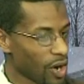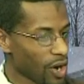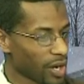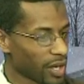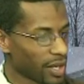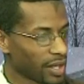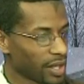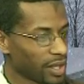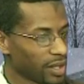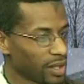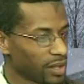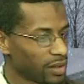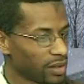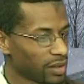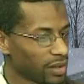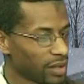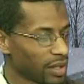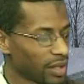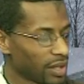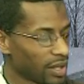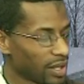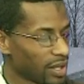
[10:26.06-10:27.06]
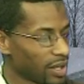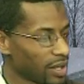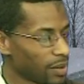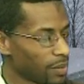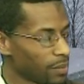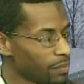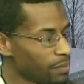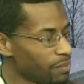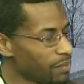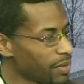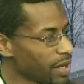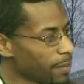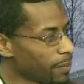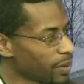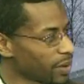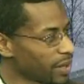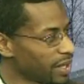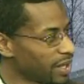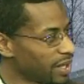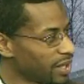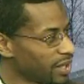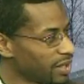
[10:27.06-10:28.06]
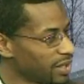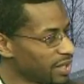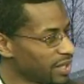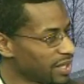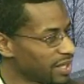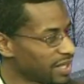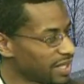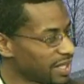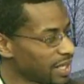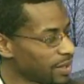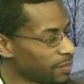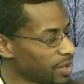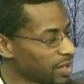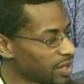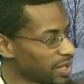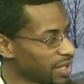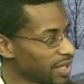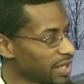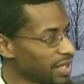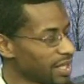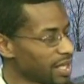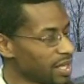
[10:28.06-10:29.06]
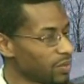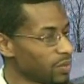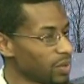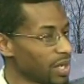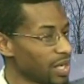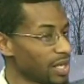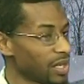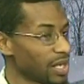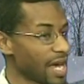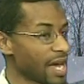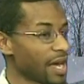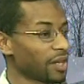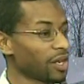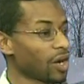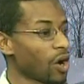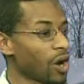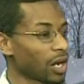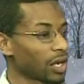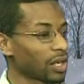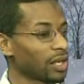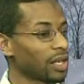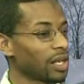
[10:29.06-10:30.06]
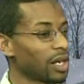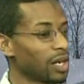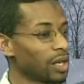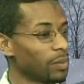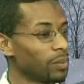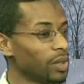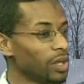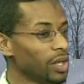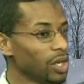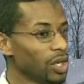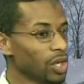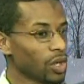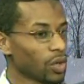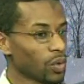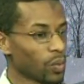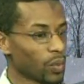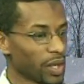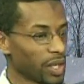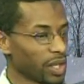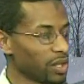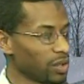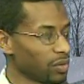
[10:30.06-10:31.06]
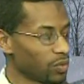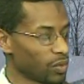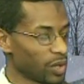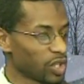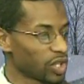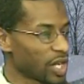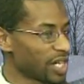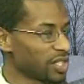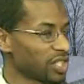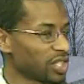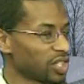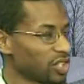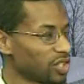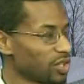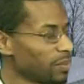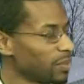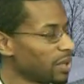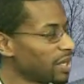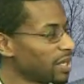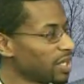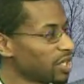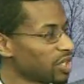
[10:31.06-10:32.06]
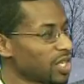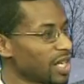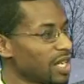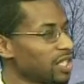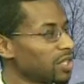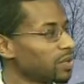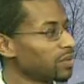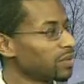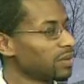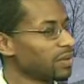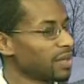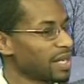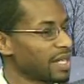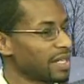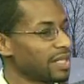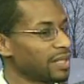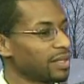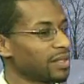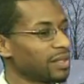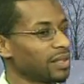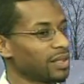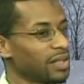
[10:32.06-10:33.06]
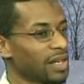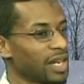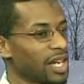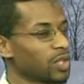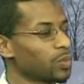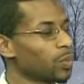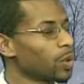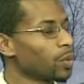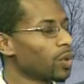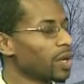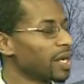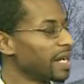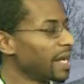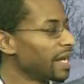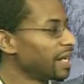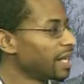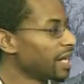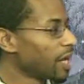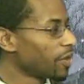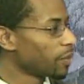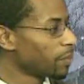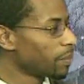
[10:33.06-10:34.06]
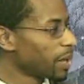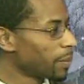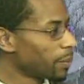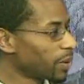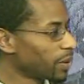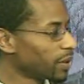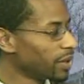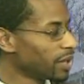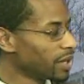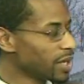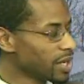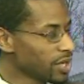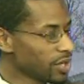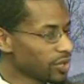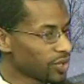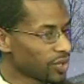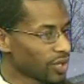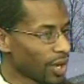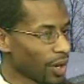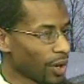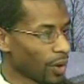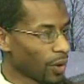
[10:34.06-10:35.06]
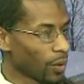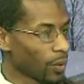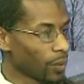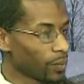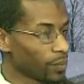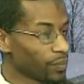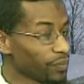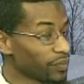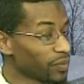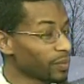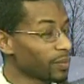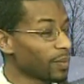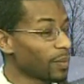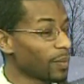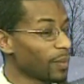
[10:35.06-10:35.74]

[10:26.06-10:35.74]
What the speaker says: targeted member in seamlessly. And at our club, we transition them in as we would any other member. So